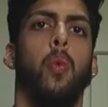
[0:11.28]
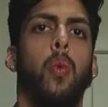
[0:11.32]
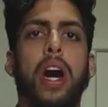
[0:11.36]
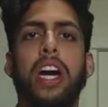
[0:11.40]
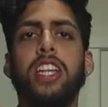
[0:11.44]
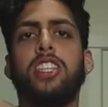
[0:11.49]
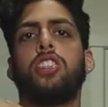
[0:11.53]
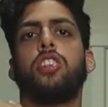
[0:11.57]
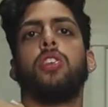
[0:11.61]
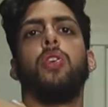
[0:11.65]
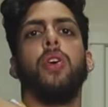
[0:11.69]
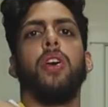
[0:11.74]

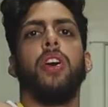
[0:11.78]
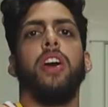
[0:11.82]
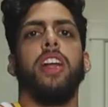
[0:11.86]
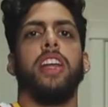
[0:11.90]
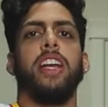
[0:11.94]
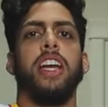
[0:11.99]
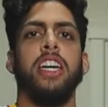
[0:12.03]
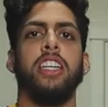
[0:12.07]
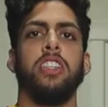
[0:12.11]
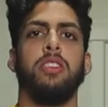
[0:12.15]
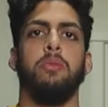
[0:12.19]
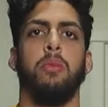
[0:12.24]
What's going
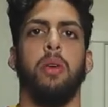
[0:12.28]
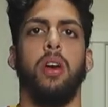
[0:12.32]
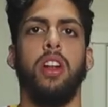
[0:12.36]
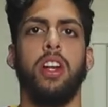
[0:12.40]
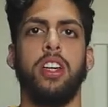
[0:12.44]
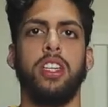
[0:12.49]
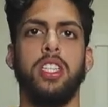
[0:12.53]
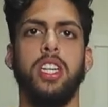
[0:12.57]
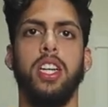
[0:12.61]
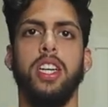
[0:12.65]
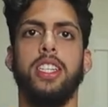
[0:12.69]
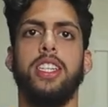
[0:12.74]
on you guys and
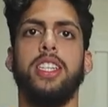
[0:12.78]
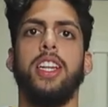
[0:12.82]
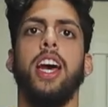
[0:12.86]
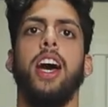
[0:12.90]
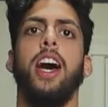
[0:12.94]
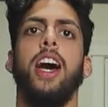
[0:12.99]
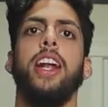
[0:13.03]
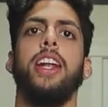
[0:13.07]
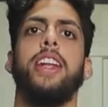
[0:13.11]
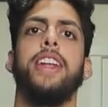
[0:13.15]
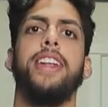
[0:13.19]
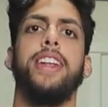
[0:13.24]
what it
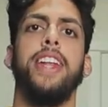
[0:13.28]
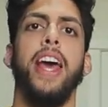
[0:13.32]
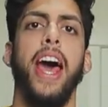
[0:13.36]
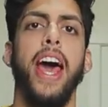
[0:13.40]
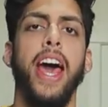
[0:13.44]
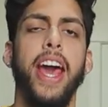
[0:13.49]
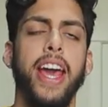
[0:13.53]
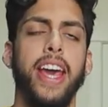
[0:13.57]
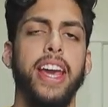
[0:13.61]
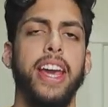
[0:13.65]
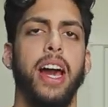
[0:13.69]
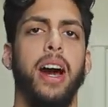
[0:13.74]

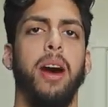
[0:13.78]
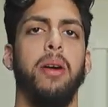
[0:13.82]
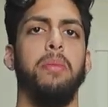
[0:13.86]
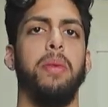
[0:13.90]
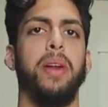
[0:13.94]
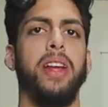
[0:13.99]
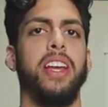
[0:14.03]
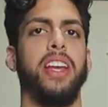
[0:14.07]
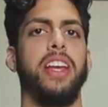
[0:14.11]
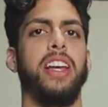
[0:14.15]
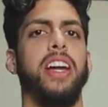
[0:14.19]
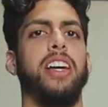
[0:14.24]
today? I'm
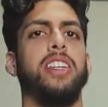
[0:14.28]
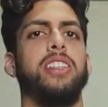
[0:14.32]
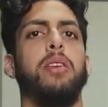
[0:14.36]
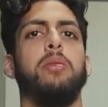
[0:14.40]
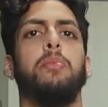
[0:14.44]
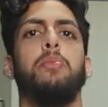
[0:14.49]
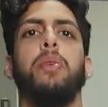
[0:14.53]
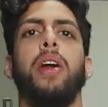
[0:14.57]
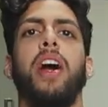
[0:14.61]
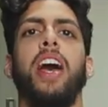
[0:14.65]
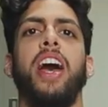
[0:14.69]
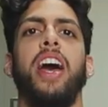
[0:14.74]
bringing you guys
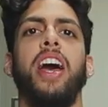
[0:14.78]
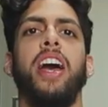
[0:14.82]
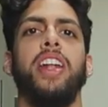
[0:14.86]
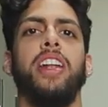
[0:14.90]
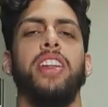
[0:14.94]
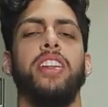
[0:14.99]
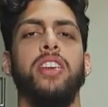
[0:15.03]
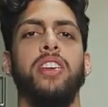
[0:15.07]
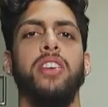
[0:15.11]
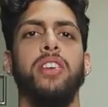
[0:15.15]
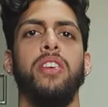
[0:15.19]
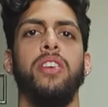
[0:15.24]
a
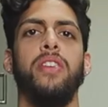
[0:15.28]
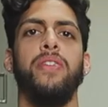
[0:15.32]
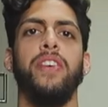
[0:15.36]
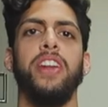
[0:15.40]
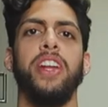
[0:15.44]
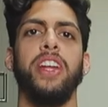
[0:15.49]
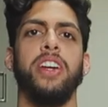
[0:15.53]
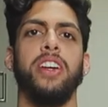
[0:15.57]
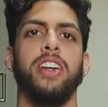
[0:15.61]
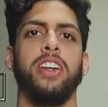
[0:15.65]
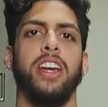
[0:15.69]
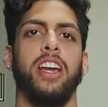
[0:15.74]
brand new
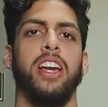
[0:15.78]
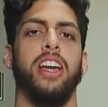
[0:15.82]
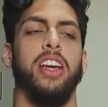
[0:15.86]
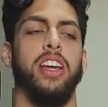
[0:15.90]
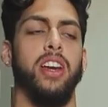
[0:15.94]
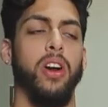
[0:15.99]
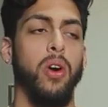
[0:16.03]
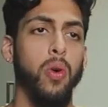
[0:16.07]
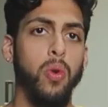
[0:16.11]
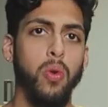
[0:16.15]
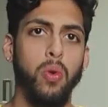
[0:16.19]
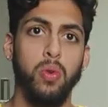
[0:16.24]
video
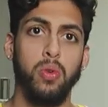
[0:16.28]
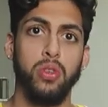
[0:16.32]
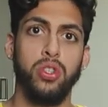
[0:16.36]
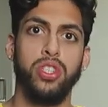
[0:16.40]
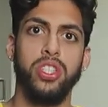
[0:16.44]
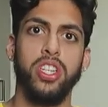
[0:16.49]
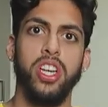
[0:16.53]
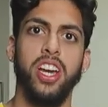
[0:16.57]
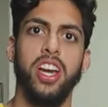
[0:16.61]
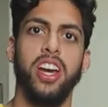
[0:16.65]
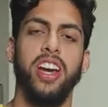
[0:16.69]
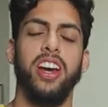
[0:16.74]
again. Oh
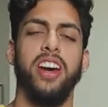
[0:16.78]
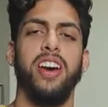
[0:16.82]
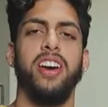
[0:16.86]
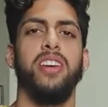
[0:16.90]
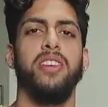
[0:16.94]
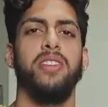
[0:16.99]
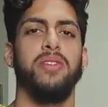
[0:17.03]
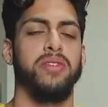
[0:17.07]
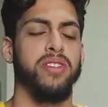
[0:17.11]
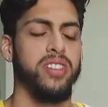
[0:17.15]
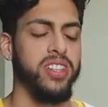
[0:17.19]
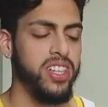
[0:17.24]
shit.
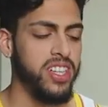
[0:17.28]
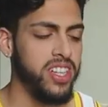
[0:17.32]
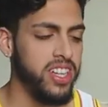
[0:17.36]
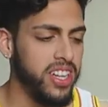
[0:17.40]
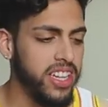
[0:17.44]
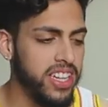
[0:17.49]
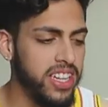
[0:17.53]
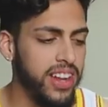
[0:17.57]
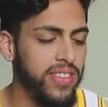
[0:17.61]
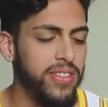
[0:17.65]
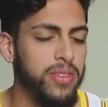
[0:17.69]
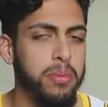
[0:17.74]

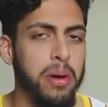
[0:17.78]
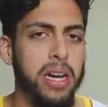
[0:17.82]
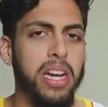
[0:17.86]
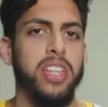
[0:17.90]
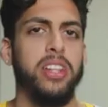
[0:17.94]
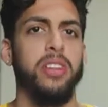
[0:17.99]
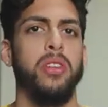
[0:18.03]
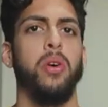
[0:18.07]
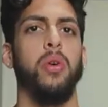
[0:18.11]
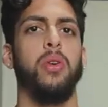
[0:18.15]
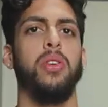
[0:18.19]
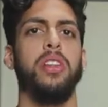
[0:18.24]
Never
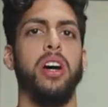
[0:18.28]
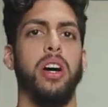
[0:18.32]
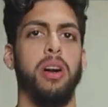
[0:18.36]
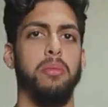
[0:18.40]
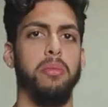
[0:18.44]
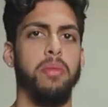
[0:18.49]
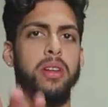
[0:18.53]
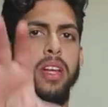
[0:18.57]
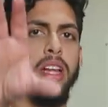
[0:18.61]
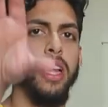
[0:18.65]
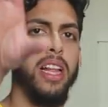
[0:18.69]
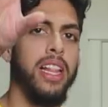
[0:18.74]
mind, hold
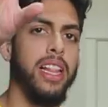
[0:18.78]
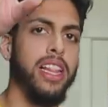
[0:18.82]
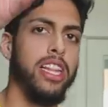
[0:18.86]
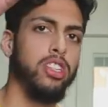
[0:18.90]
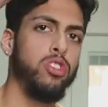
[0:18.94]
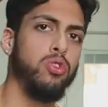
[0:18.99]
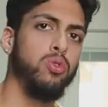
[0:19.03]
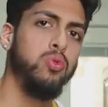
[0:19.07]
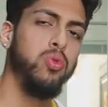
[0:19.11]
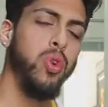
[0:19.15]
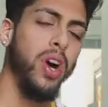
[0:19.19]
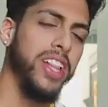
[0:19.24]
up.
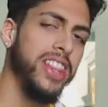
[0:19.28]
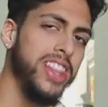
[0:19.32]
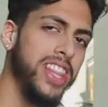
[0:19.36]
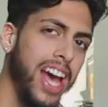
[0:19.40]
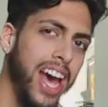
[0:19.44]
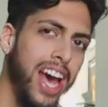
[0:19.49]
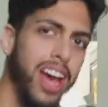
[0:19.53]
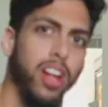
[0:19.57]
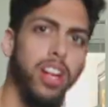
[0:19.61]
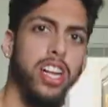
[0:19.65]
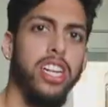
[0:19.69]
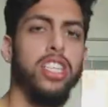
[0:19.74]
Let's run
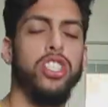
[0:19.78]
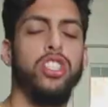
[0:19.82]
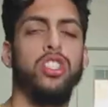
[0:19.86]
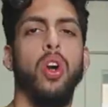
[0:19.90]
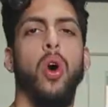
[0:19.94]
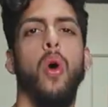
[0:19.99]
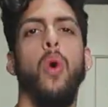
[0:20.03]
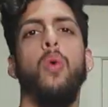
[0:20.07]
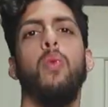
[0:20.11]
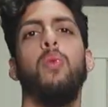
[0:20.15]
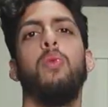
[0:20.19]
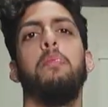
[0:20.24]
that
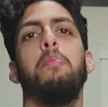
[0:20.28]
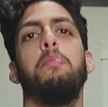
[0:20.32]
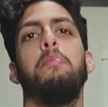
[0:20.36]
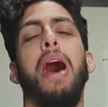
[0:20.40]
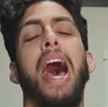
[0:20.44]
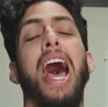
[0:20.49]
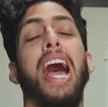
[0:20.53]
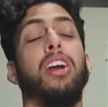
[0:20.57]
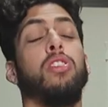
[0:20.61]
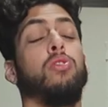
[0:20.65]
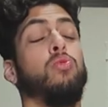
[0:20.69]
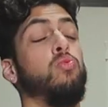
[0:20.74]
intro
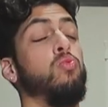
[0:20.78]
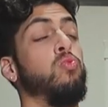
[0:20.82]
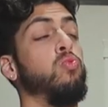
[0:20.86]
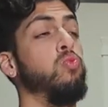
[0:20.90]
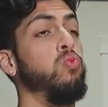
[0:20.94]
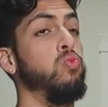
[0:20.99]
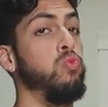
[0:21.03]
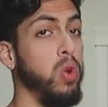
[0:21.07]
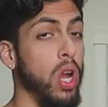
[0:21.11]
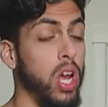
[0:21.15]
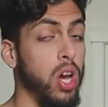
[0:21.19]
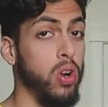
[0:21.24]
back
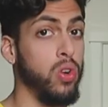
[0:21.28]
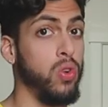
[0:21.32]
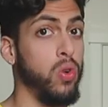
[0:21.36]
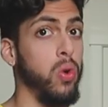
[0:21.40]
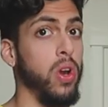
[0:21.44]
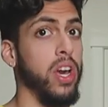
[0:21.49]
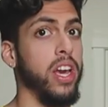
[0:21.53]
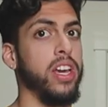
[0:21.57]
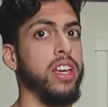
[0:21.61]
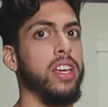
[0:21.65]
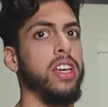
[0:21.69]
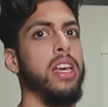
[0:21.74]

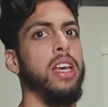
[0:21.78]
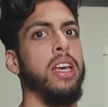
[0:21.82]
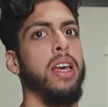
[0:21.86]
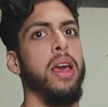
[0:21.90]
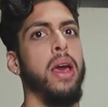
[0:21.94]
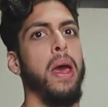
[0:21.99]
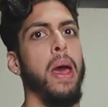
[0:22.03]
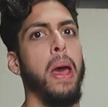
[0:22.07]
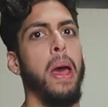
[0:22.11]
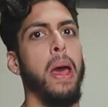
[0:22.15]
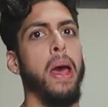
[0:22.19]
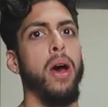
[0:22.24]
real quick.
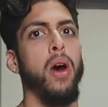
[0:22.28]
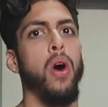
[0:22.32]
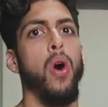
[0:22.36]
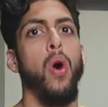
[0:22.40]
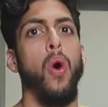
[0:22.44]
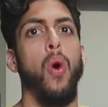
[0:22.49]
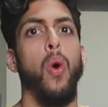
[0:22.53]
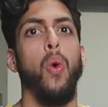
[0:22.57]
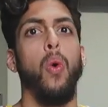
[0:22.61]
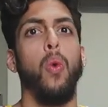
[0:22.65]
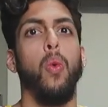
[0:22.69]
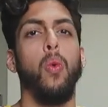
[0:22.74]

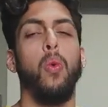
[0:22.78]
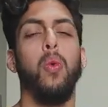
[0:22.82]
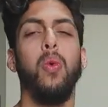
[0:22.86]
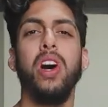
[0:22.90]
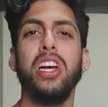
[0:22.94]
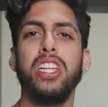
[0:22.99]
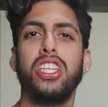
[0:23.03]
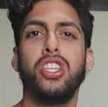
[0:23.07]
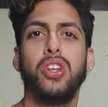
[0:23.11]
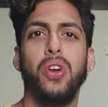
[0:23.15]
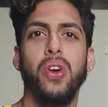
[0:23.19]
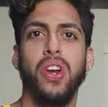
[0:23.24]

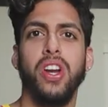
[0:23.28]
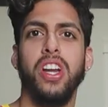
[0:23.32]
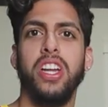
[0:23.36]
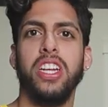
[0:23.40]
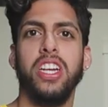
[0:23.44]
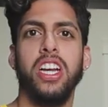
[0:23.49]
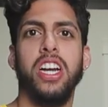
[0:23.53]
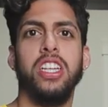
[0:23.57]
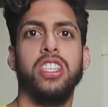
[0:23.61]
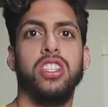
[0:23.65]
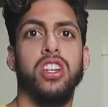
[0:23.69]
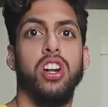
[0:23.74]
What's going
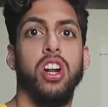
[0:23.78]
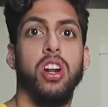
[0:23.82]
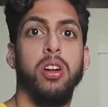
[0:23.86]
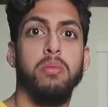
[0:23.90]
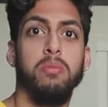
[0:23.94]
on you guys?